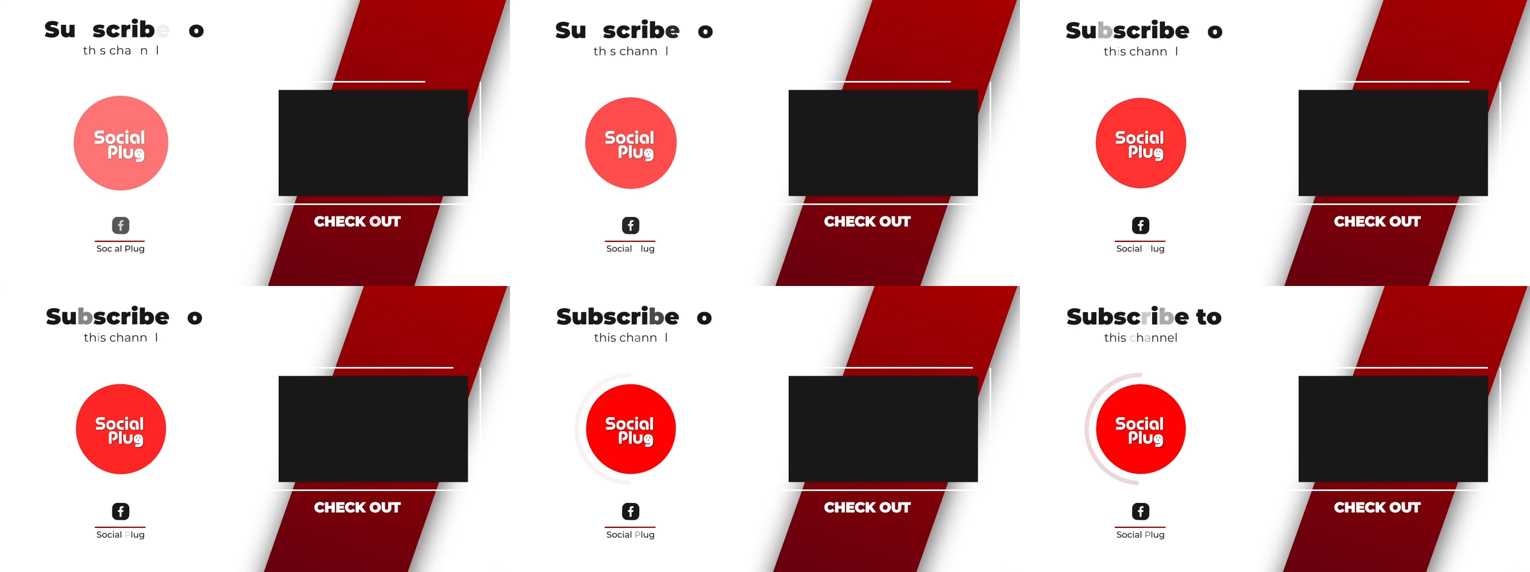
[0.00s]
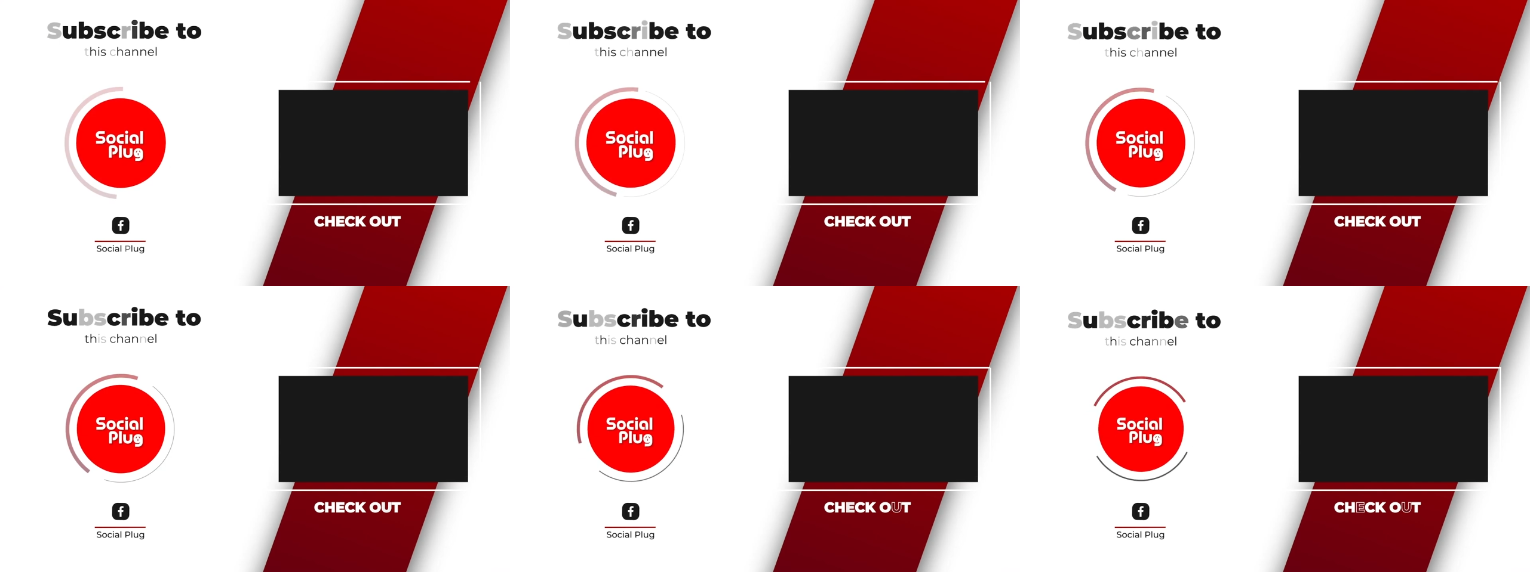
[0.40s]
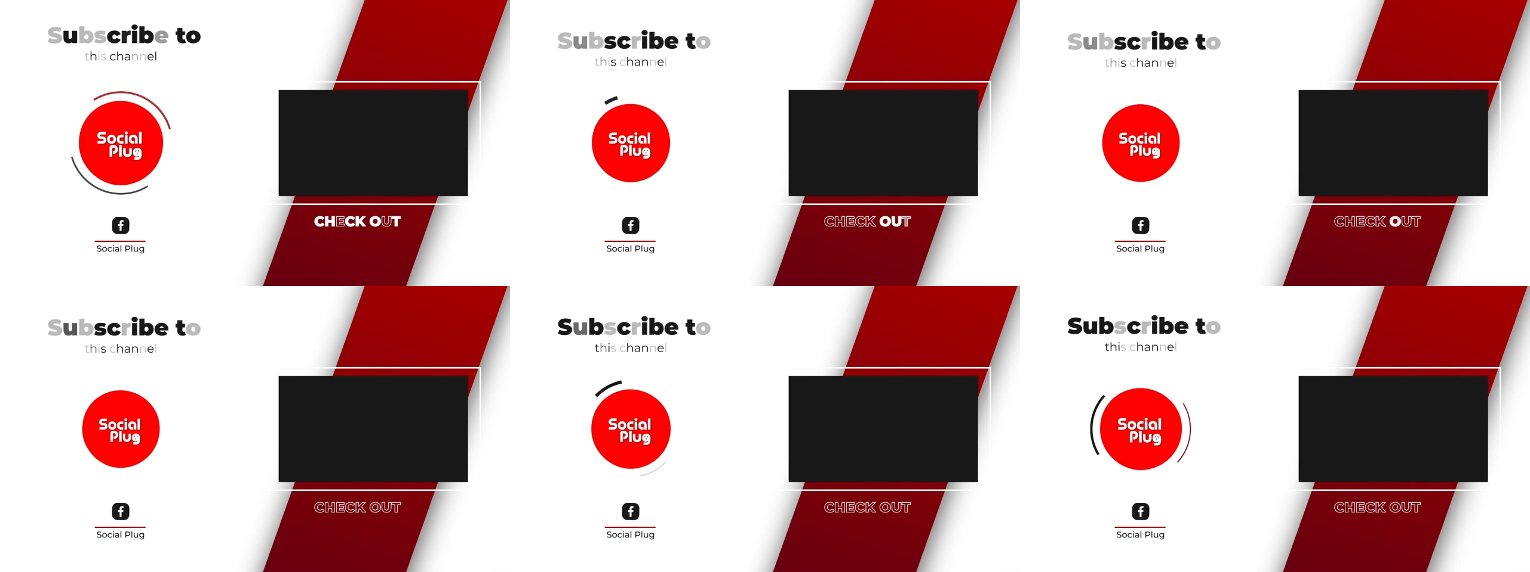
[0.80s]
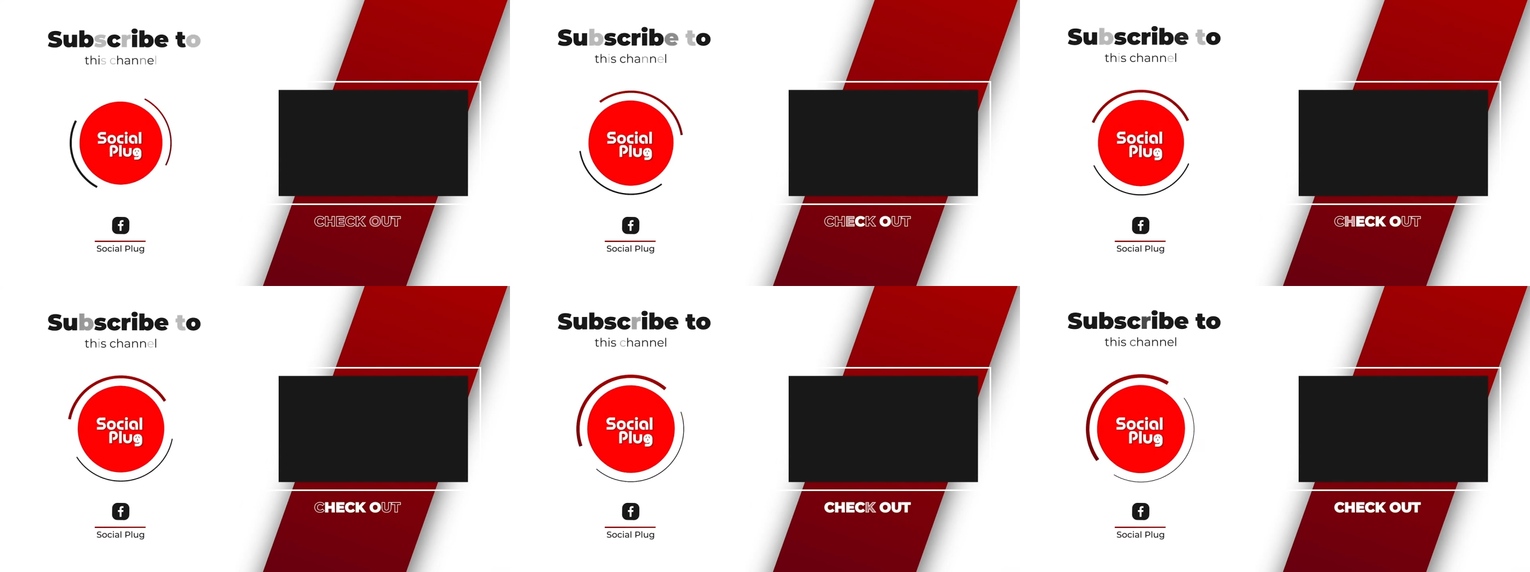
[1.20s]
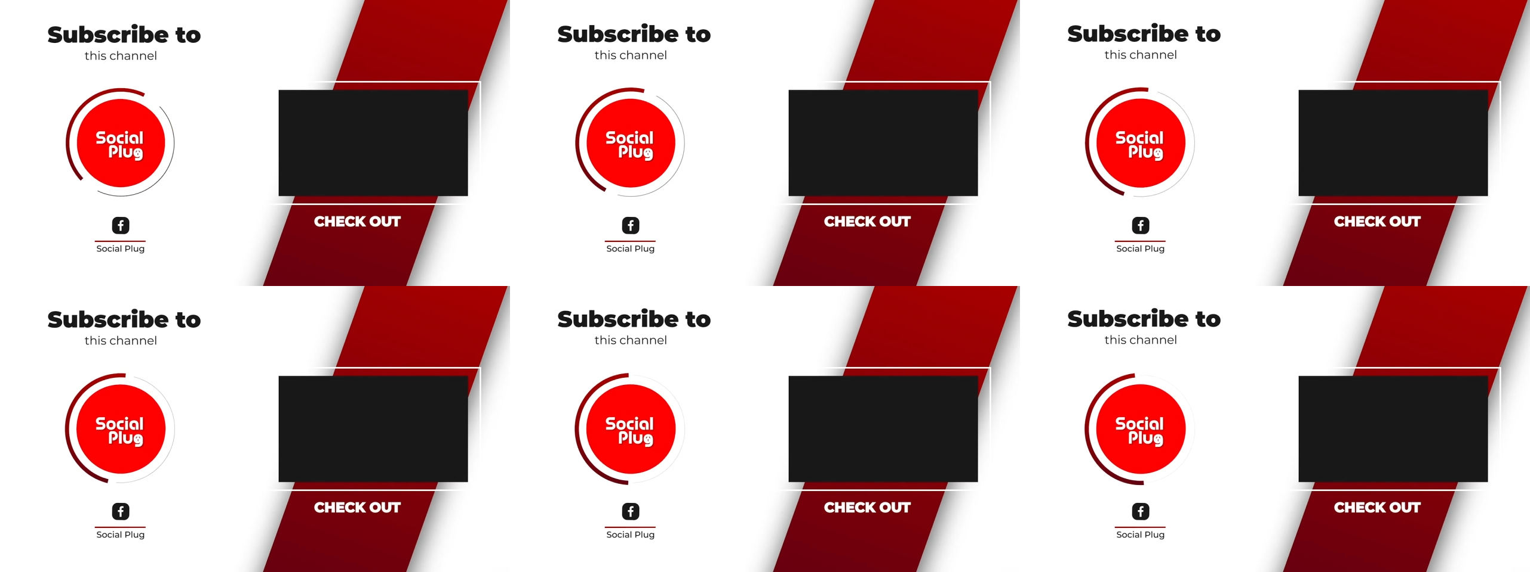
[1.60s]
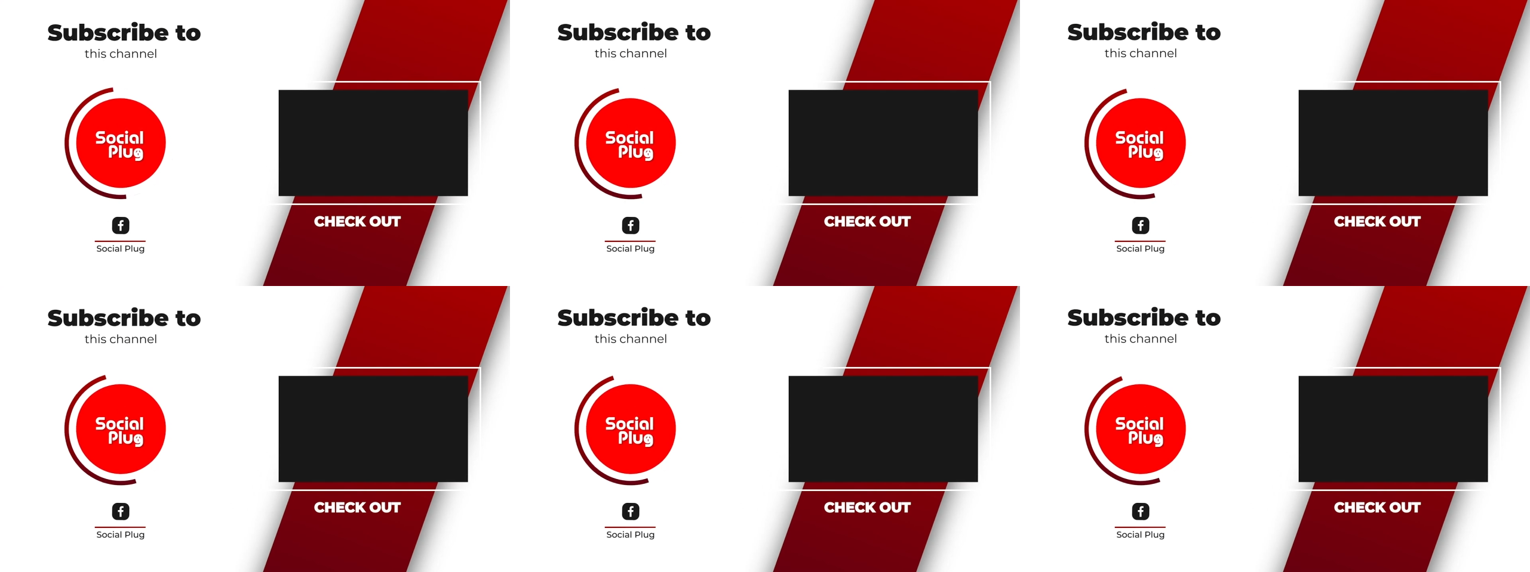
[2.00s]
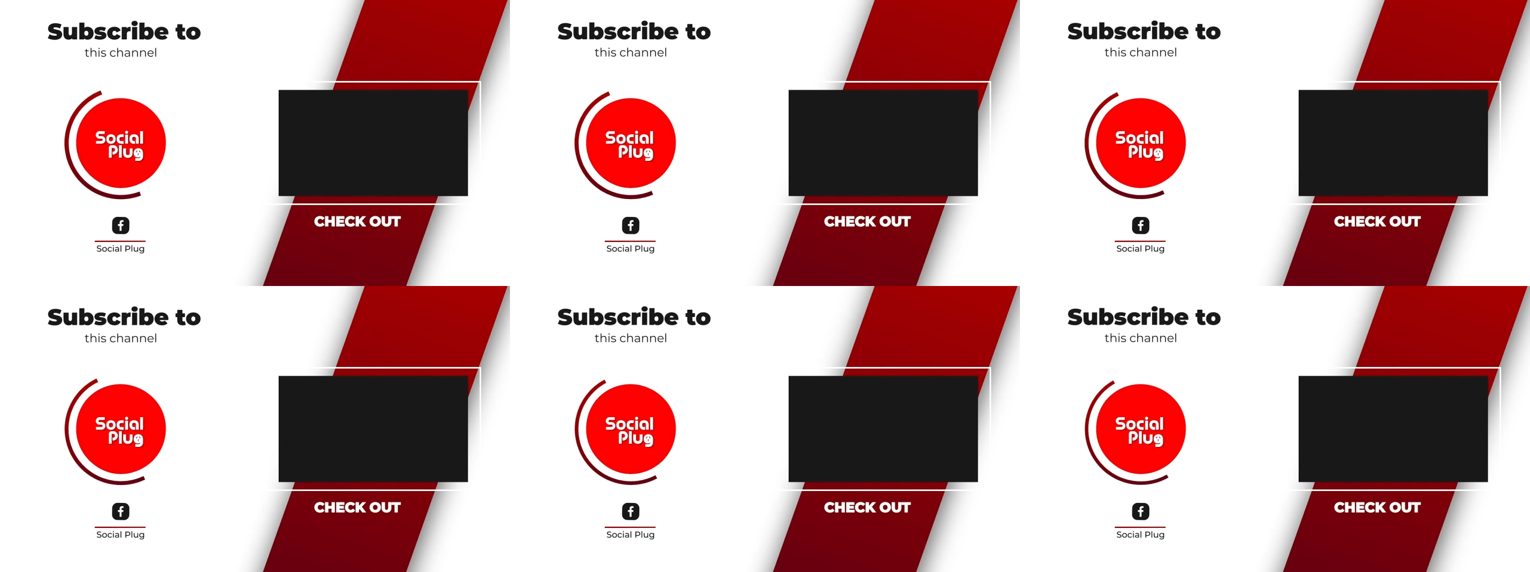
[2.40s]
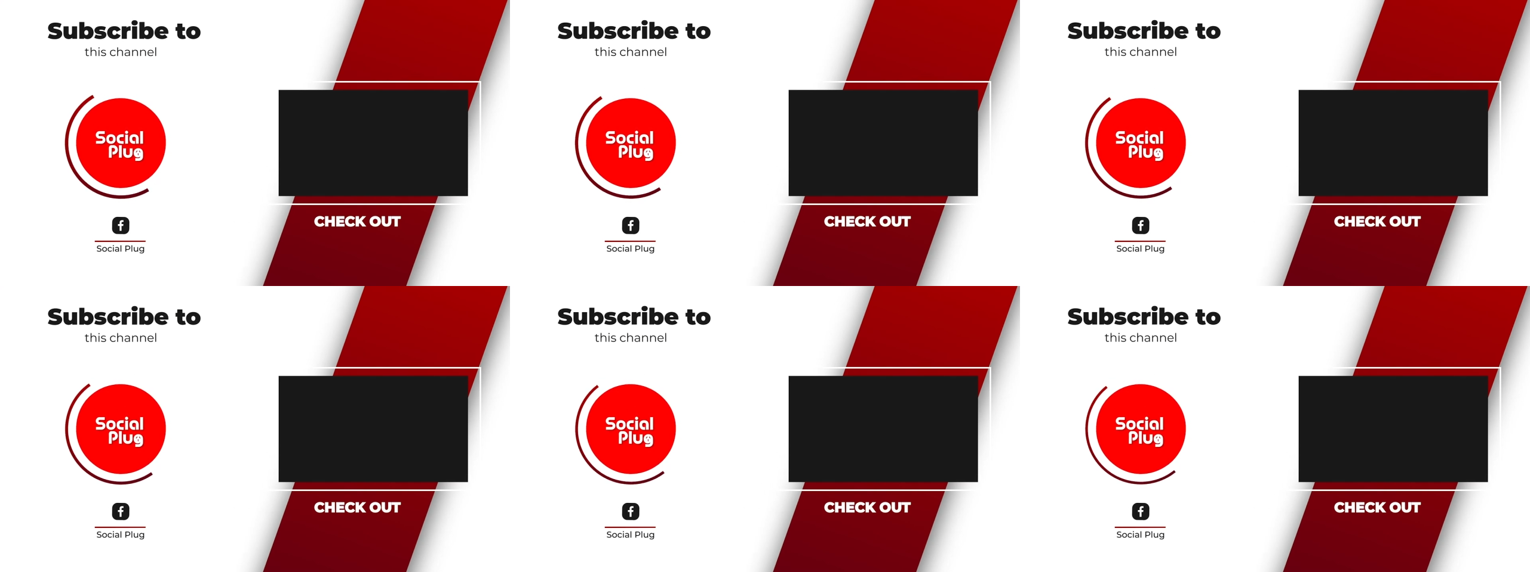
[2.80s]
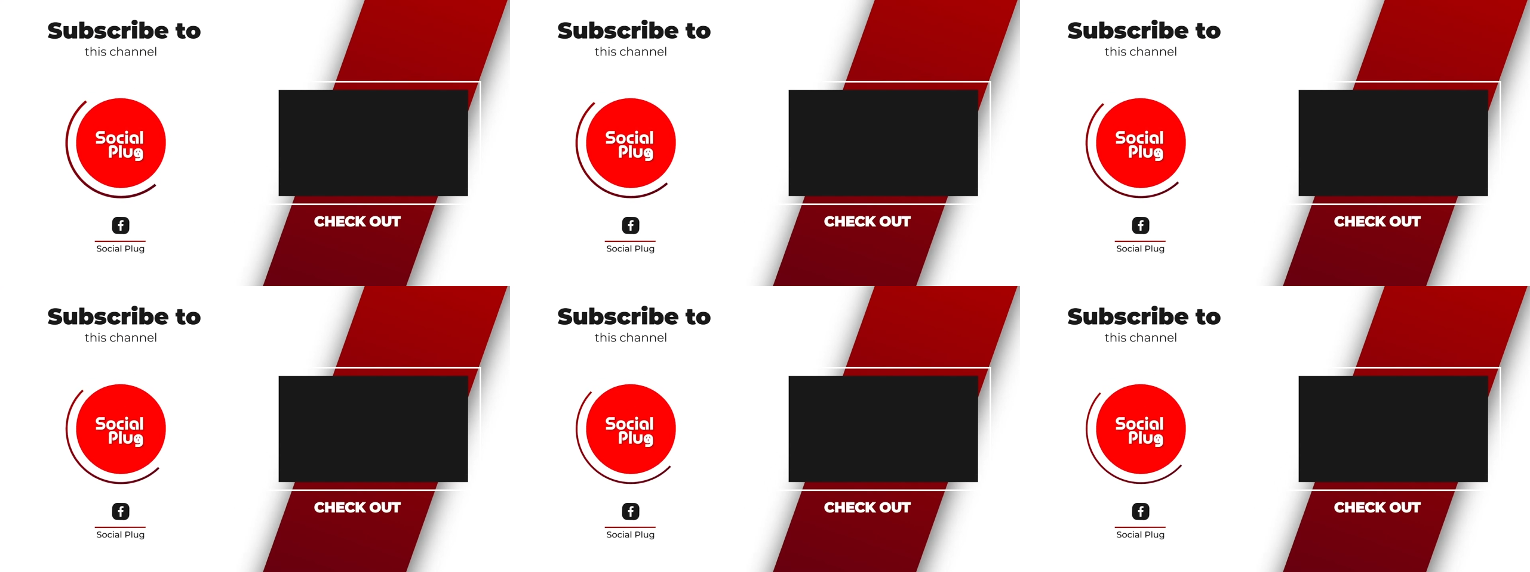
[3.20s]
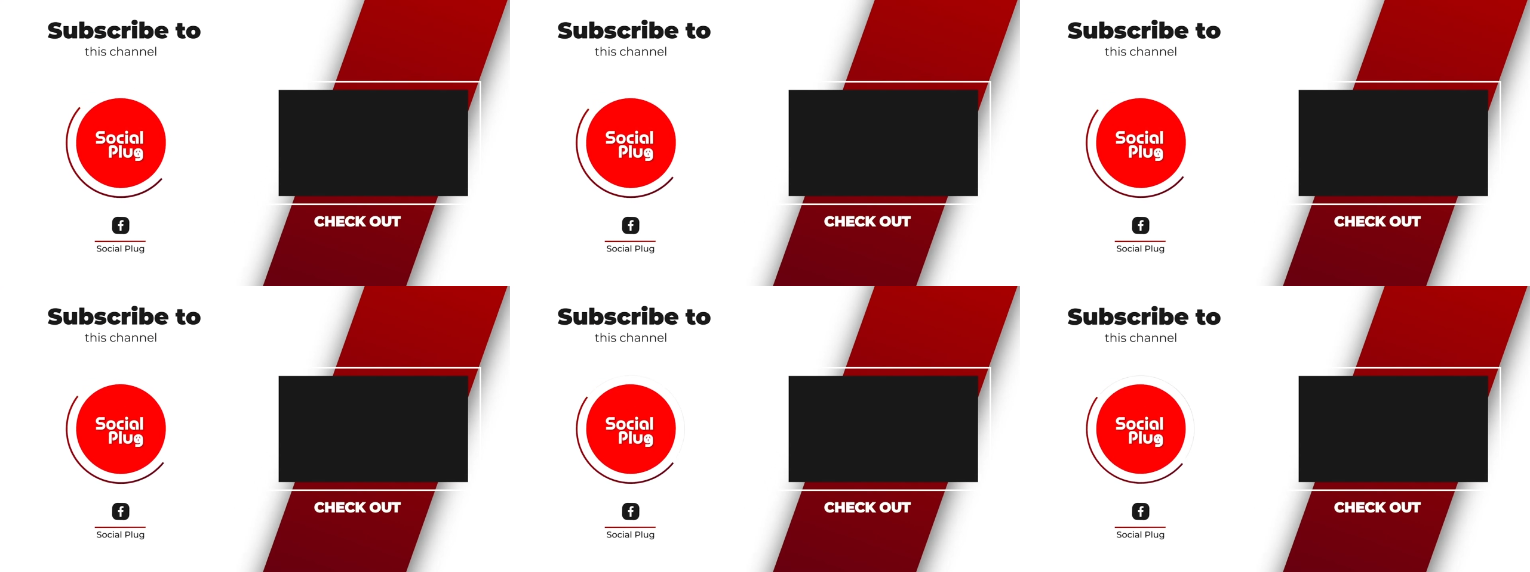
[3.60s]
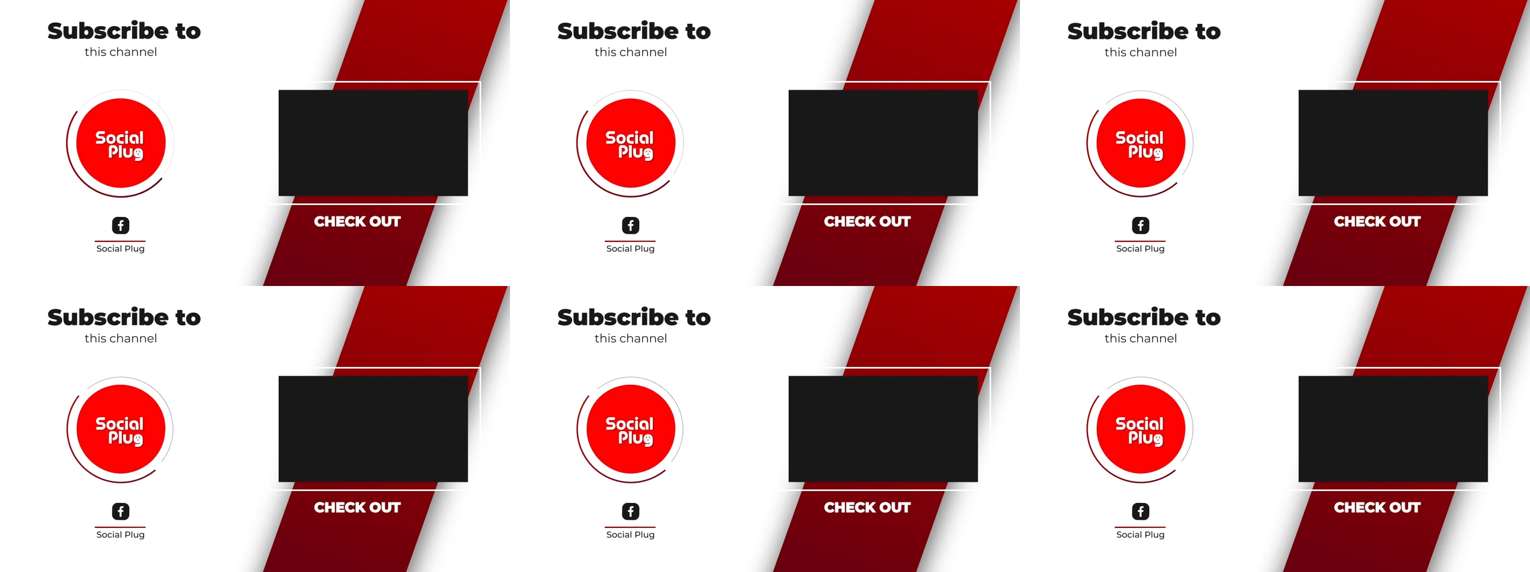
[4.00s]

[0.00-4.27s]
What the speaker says: [unreadable: no face in view]